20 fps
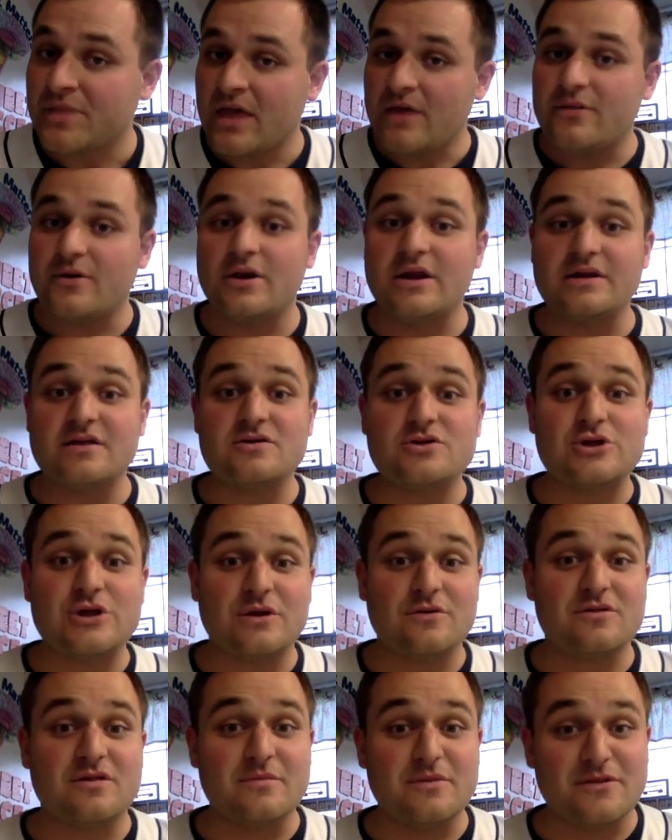They're going to share
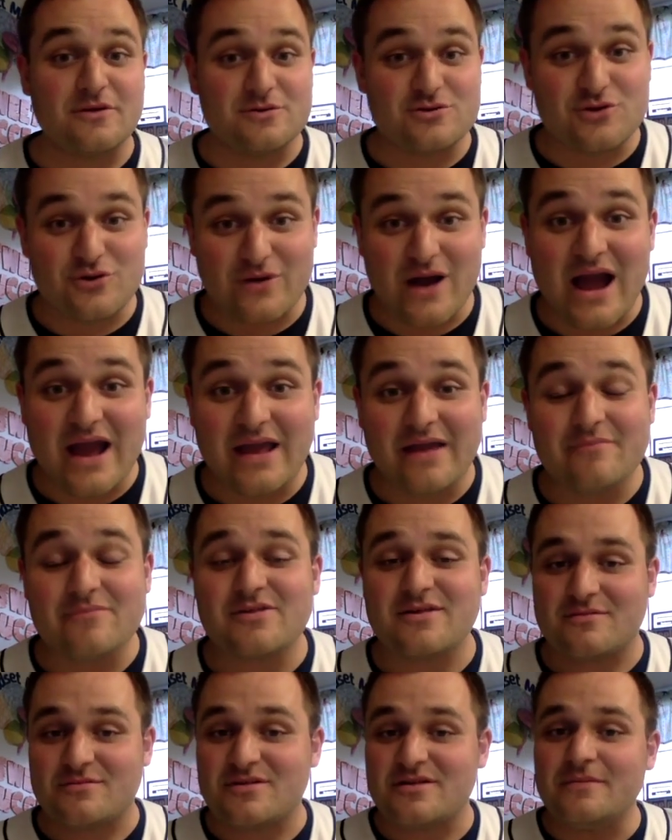some of their triumphs
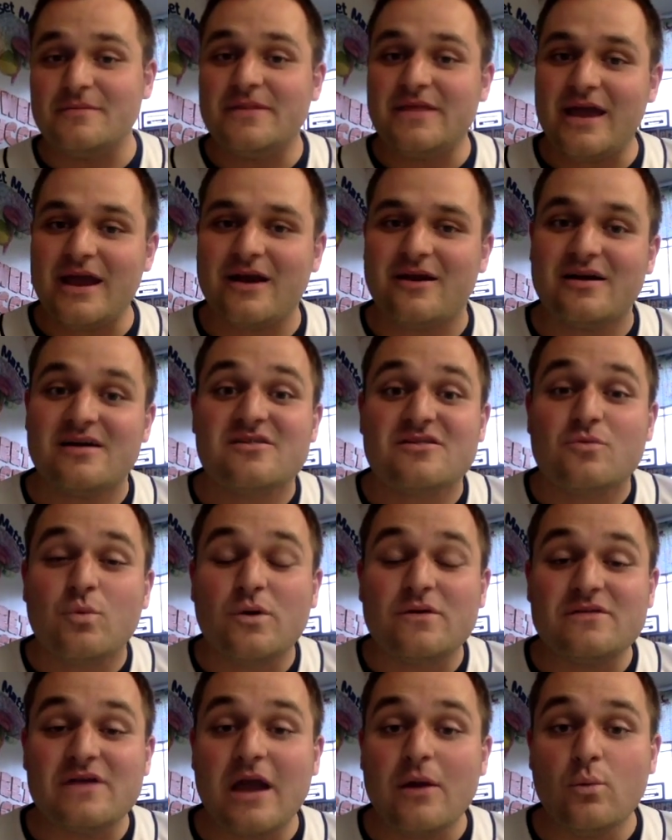and some of the areas where
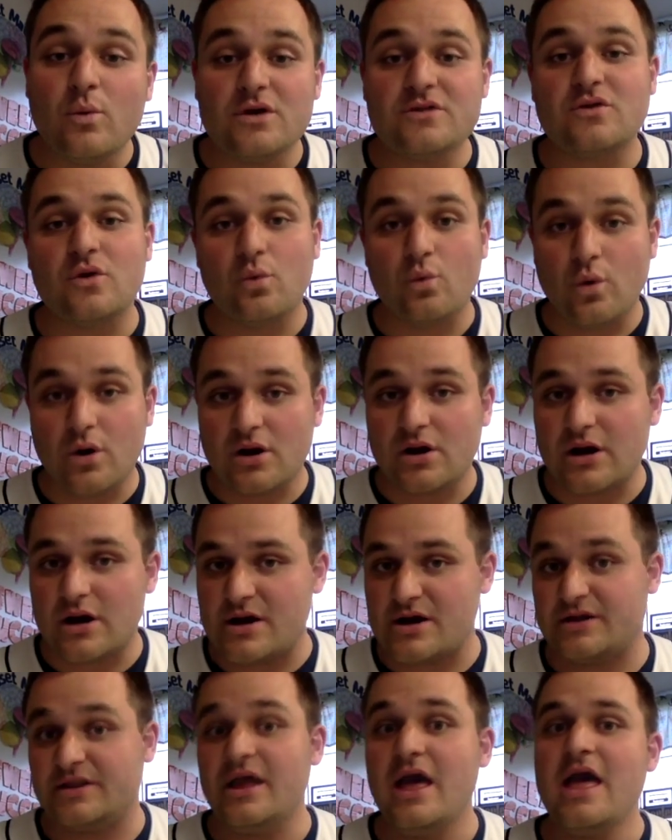they want to work
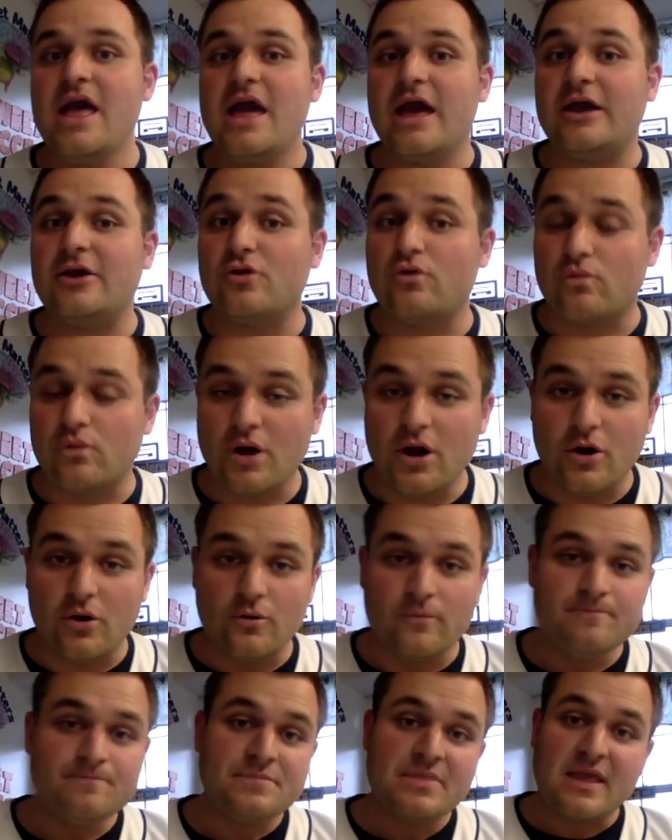on and grow,
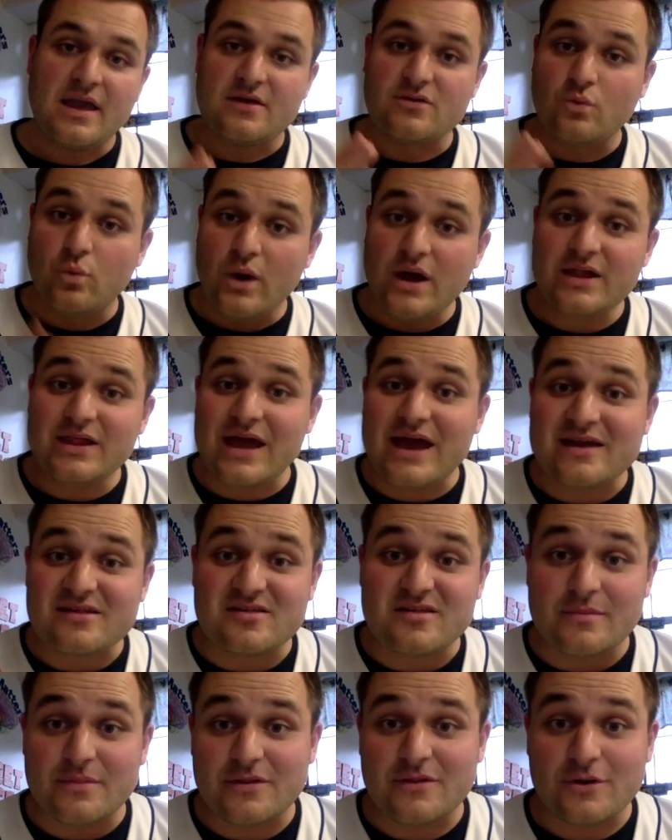as well as
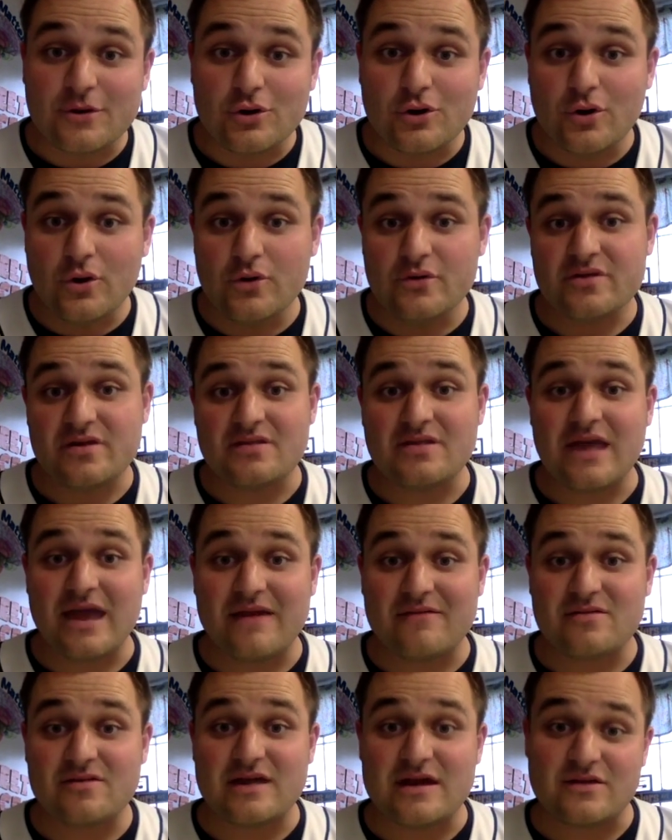some of their goals that they
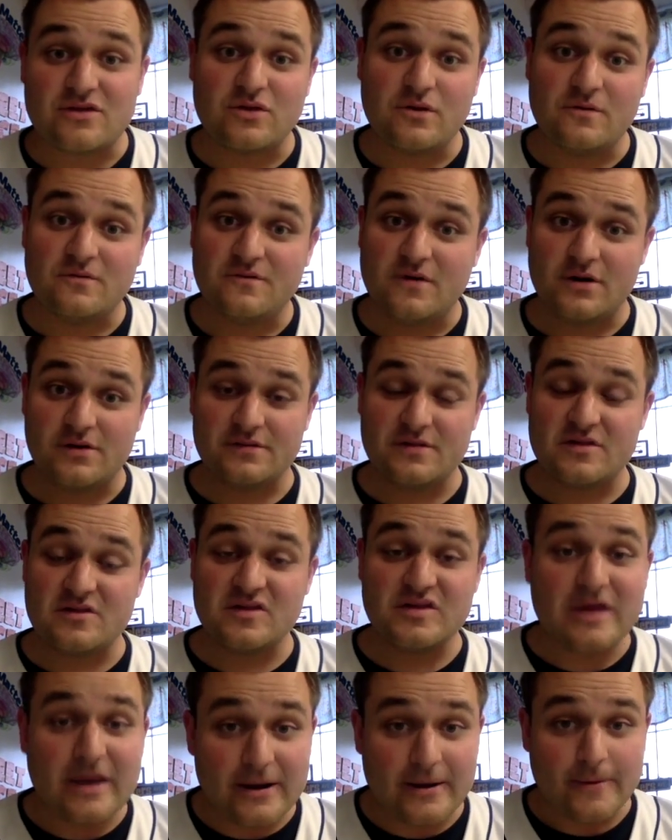have set so far this
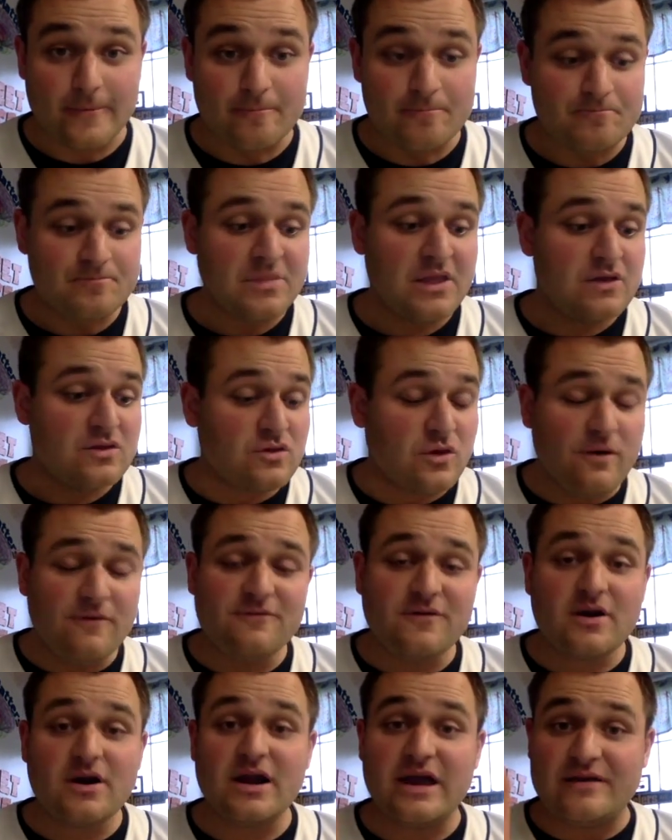year. So
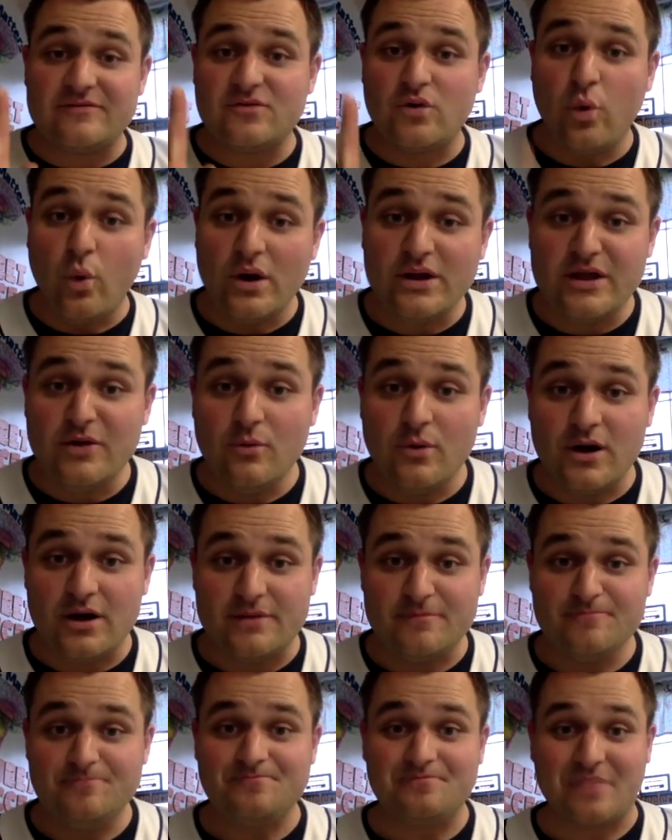far, I have
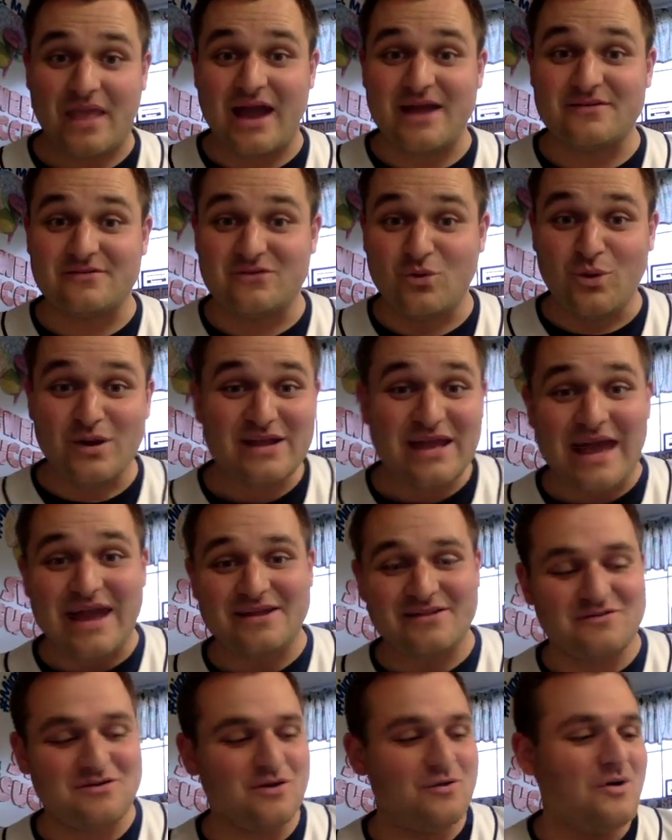21 out of
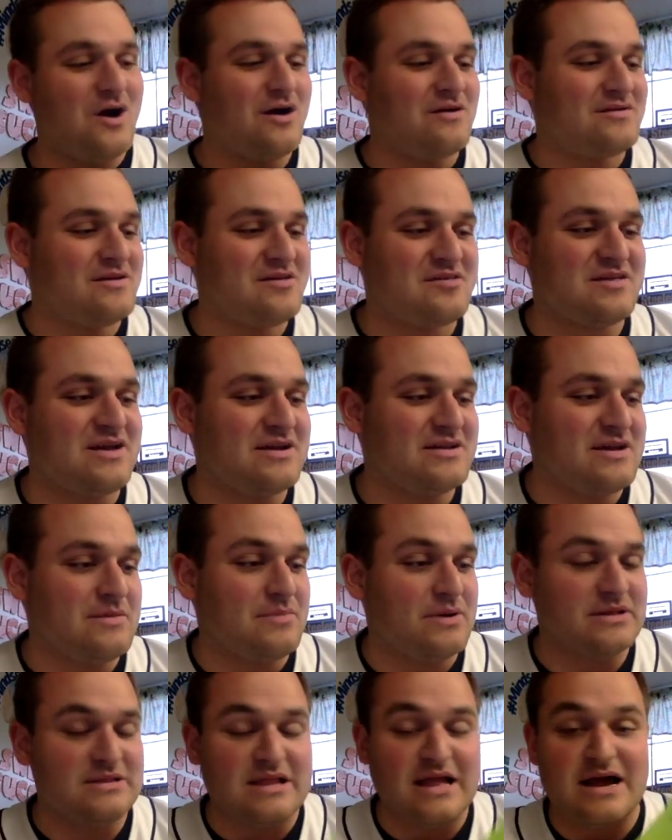28 of you already signed up
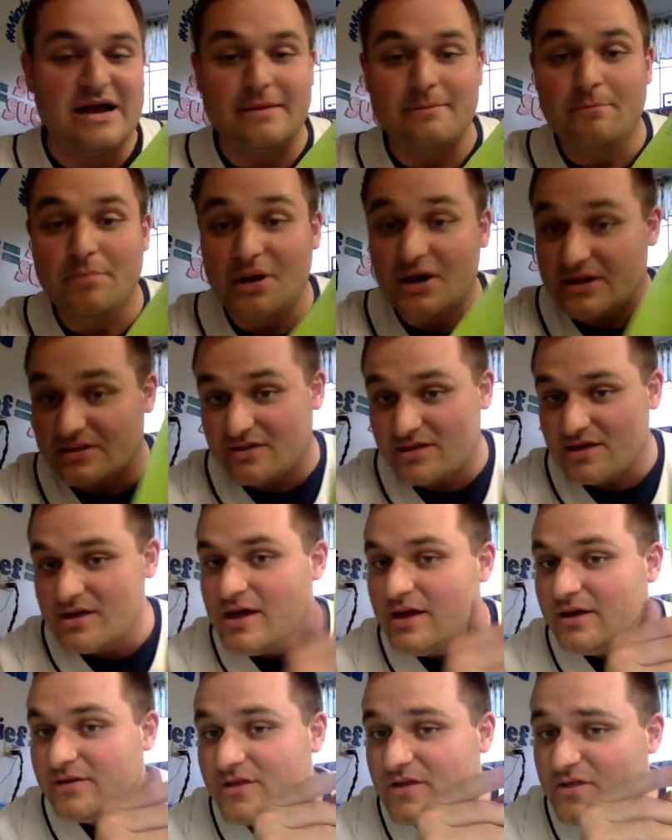online, but
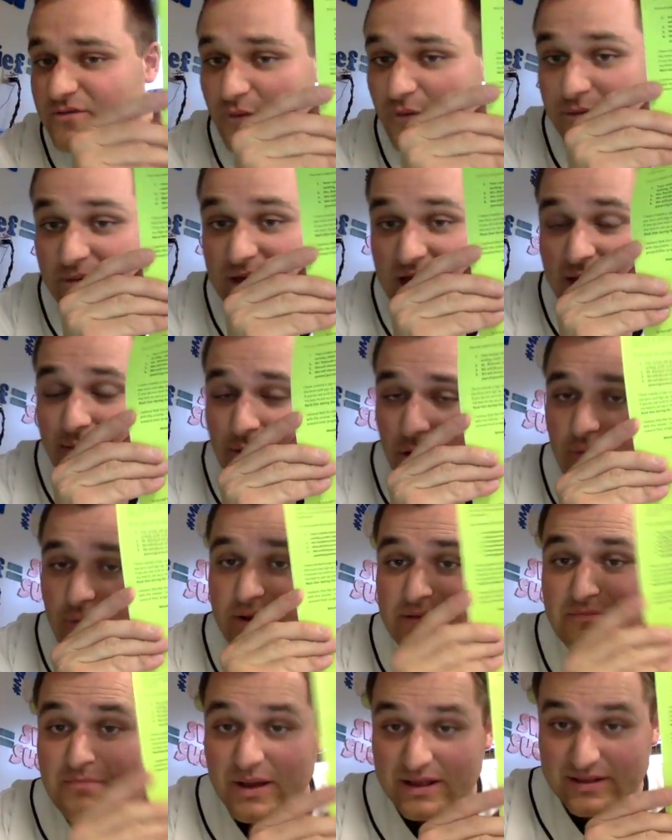this form came home
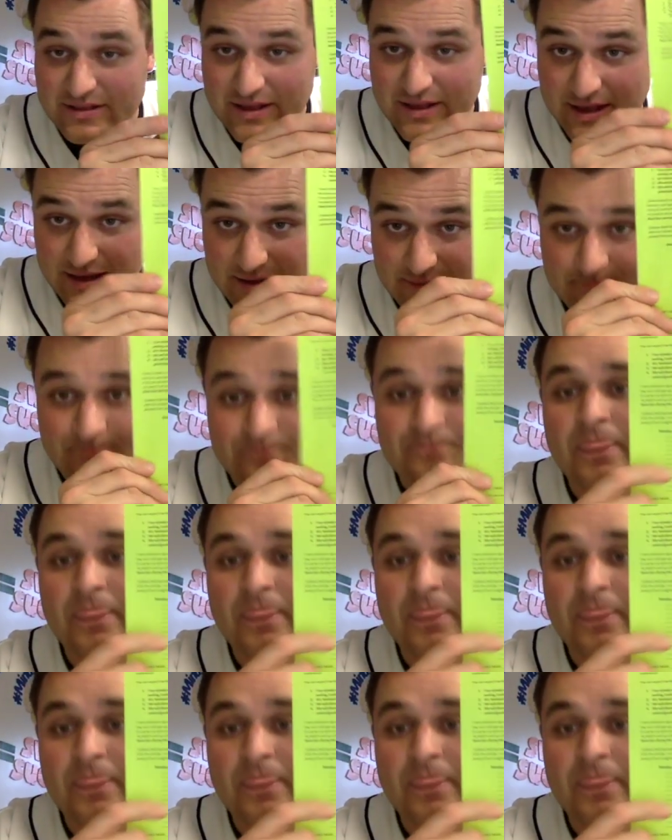on Monday.